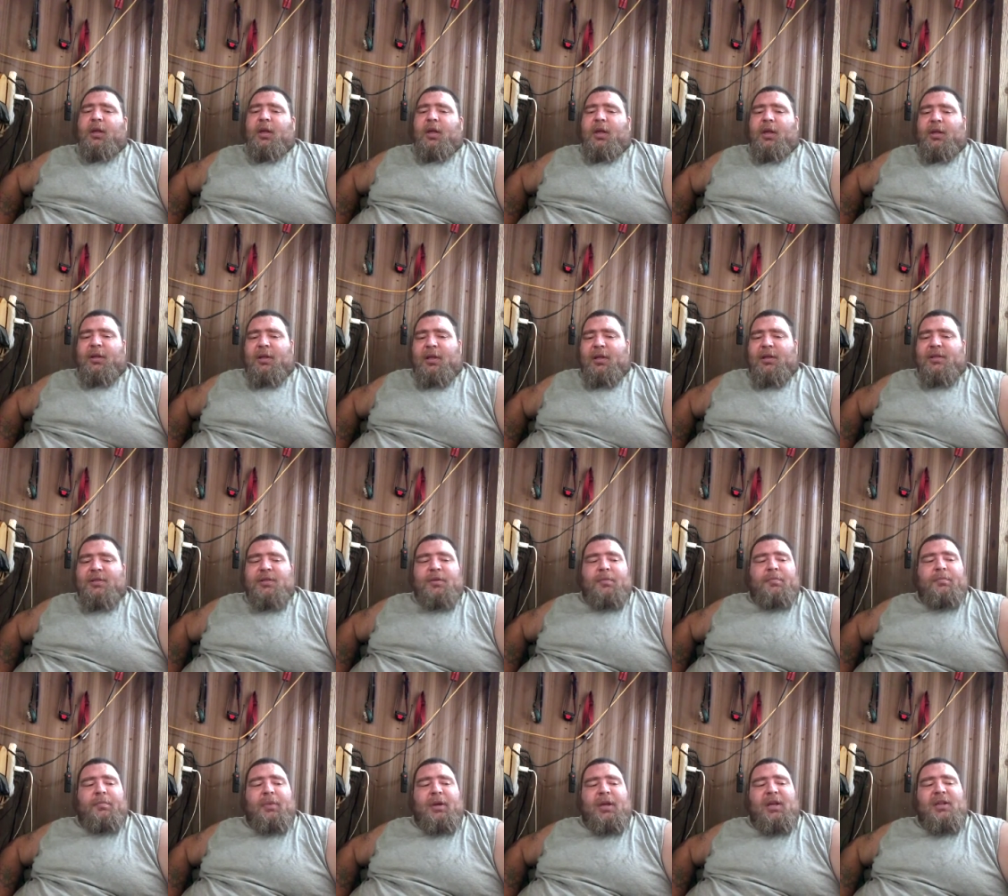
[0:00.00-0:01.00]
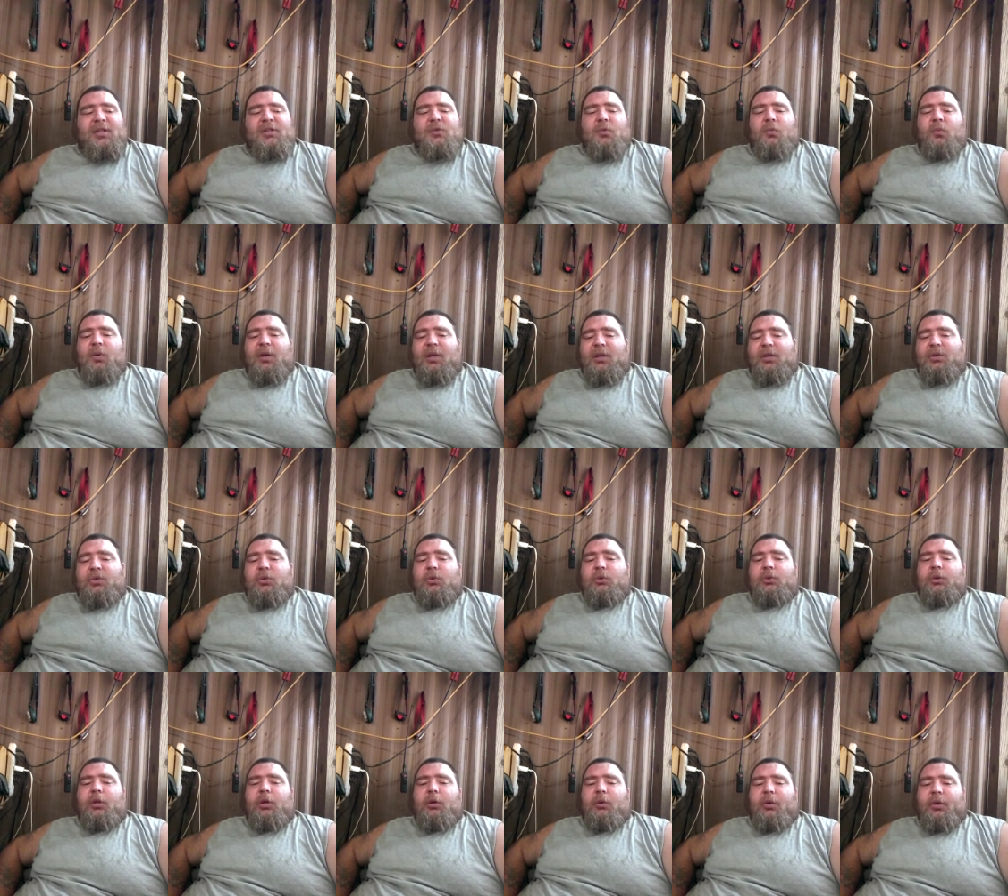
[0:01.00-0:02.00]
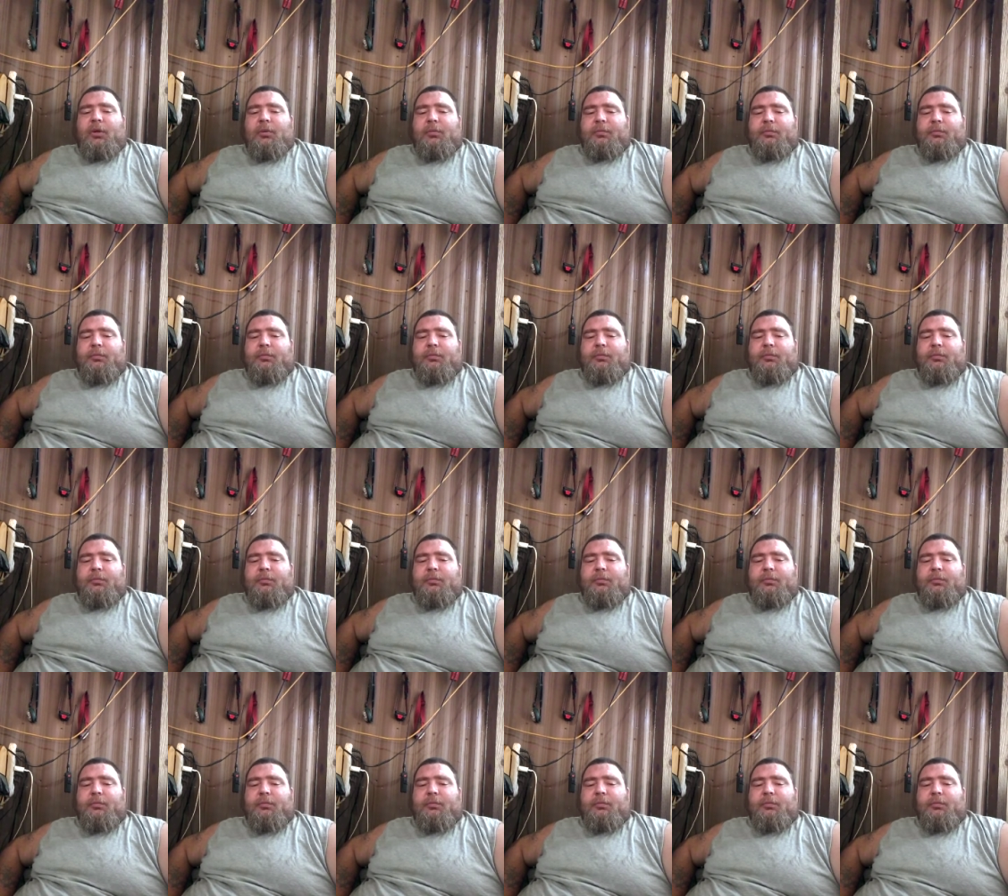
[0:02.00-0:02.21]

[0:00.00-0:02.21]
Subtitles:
And that is the best way to do it.